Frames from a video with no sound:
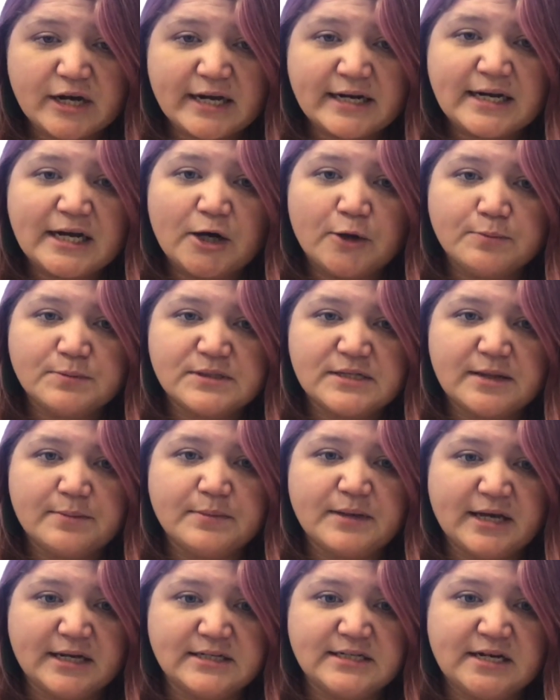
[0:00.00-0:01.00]
and helps them
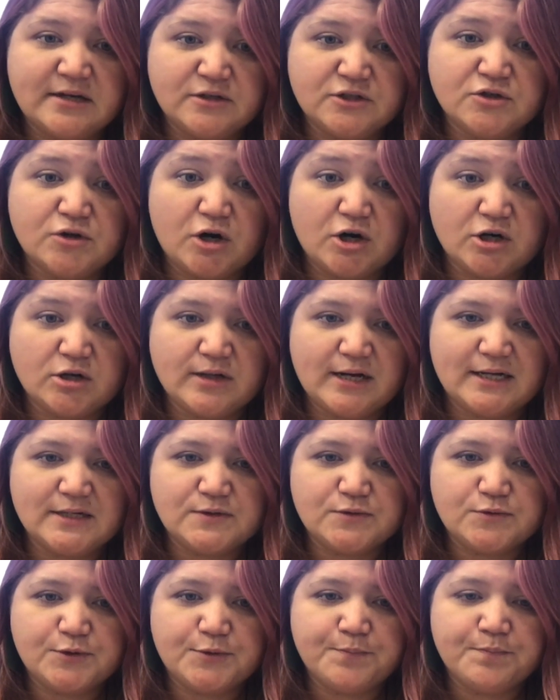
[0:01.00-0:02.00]
get down to our
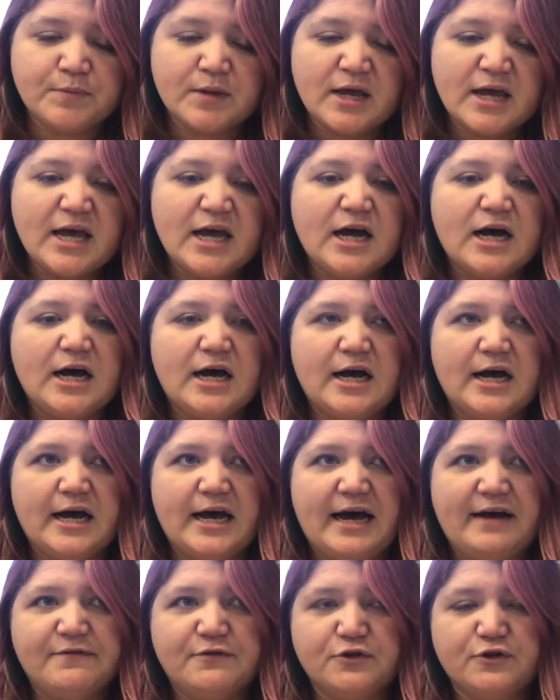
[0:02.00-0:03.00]
classroom.
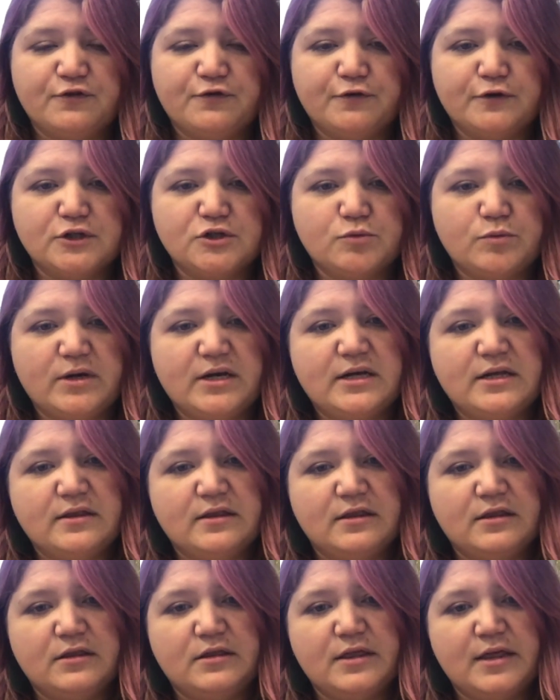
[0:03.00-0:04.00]
After the first week,
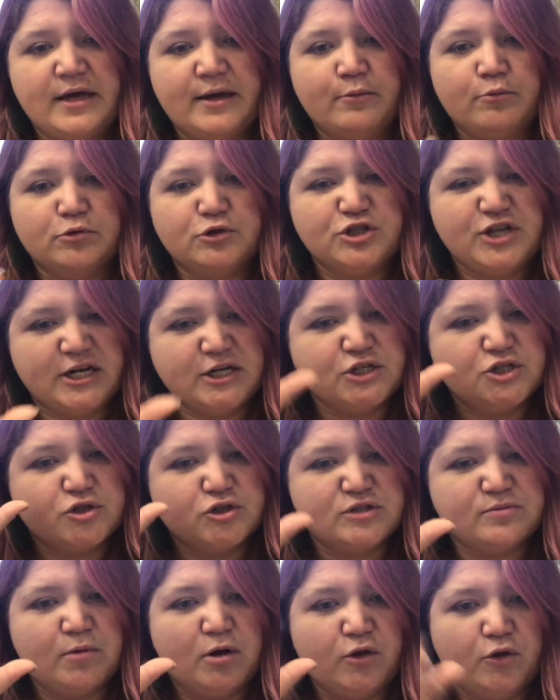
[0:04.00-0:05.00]
they will change to a
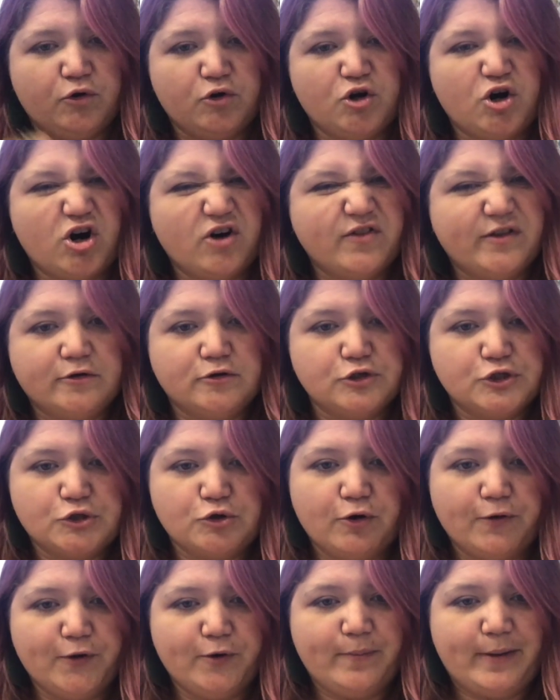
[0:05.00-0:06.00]
small little card that'll just go
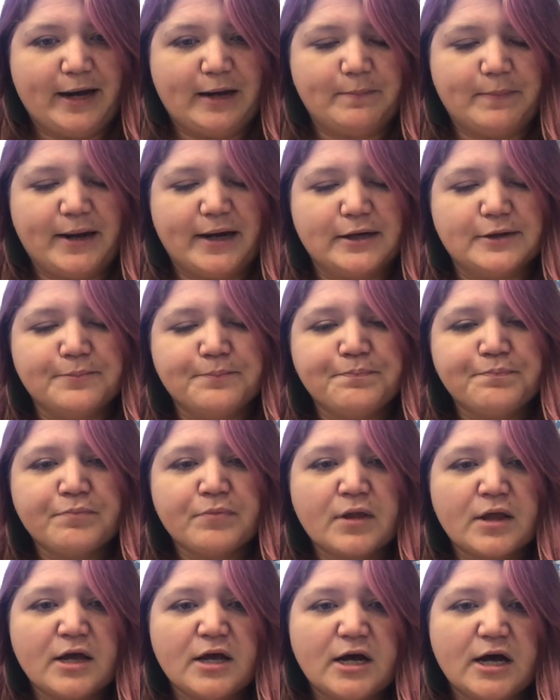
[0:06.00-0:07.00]
on their backpack.
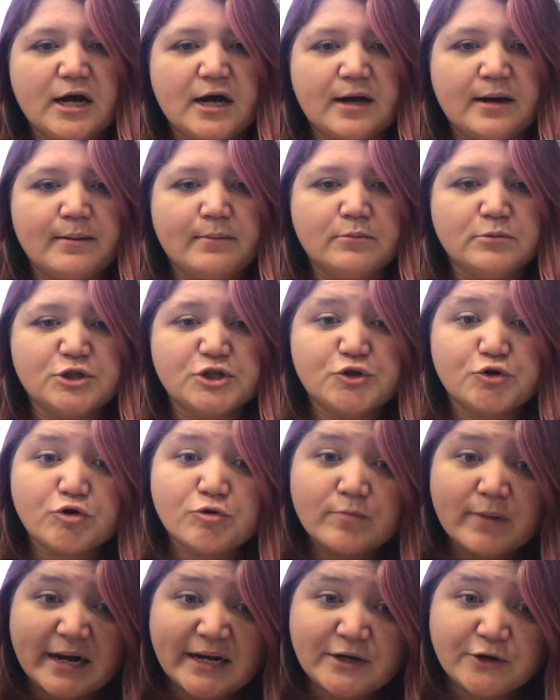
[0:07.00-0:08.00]
Just a
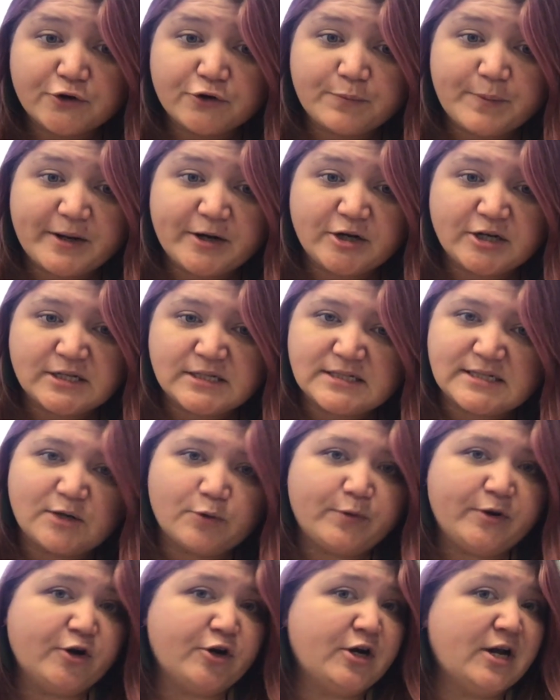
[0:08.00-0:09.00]
reminder, parents, that
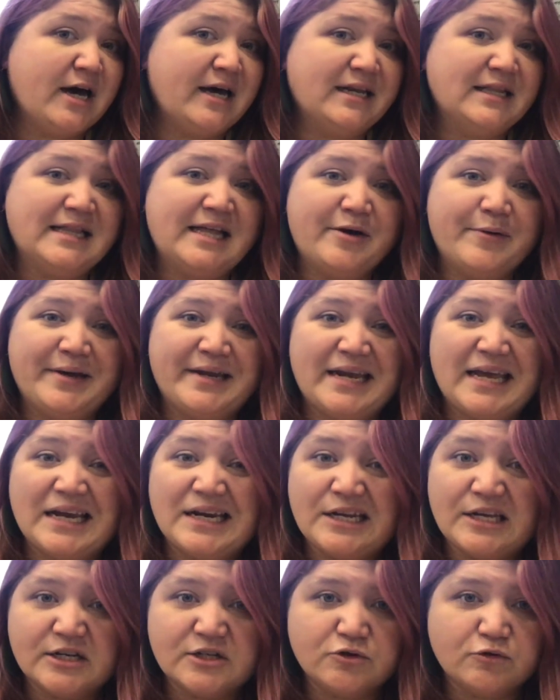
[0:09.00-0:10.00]
we are not allowing
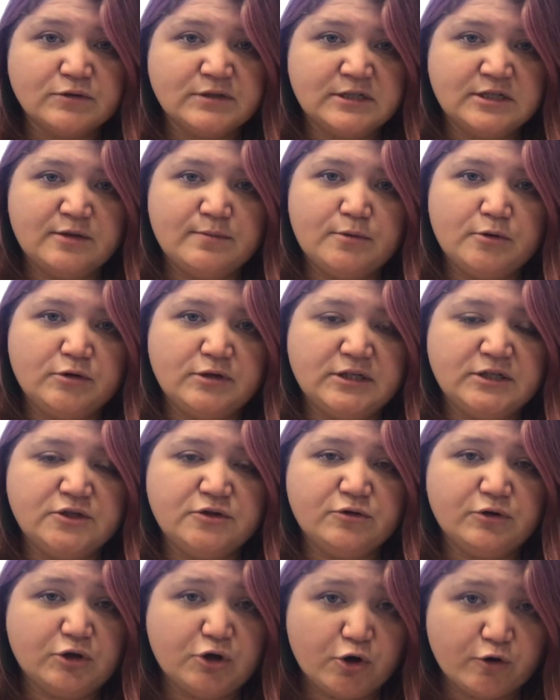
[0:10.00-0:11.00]
any adults in the building due
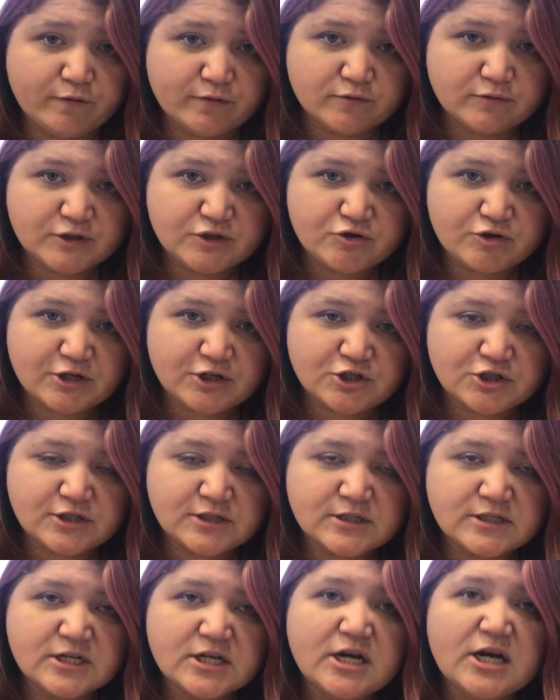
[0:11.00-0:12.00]
to COVID restrictions.